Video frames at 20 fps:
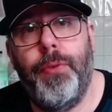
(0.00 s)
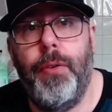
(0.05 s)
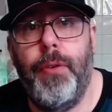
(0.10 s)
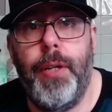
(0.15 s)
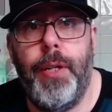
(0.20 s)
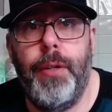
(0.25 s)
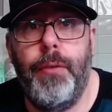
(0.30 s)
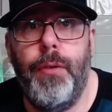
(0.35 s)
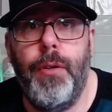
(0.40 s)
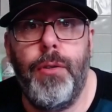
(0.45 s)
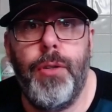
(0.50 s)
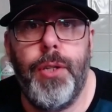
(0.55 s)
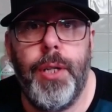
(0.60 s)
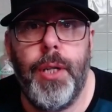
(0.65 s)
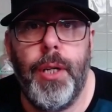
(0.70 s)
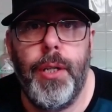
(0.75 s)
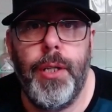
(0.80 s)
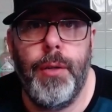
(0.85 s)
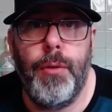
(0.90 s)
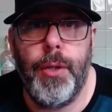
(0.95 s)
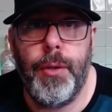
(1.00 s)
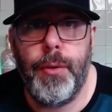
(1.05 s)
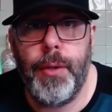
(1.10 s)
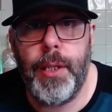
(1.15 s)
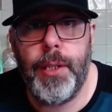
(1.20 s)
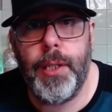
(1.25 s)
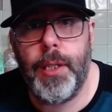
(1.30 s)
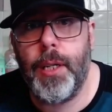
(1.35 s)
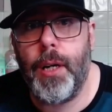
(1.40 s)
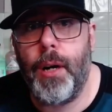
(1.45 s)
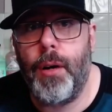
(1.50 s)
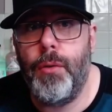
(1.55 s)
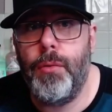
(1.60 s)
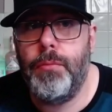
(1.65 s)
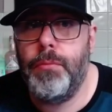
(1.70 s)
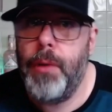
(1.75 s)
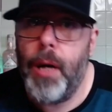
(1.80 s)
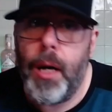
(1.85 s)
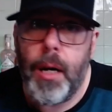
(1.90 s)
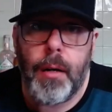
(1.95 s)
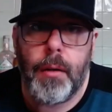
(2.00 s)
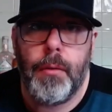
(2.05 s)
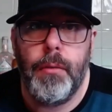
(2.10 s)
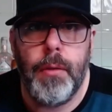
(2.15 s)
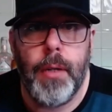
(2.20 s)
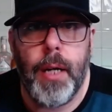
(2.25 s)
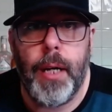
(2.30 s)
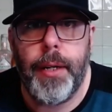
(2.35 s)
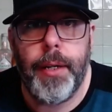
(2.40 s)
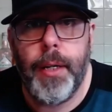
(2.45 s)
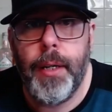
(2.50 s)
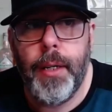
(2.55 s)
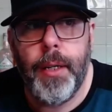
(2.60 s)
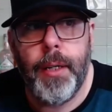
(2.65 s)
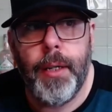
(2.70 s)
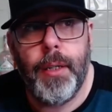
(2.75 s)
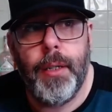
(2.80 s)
you're in a rush and you want to eat it cold, yeah, go and get it.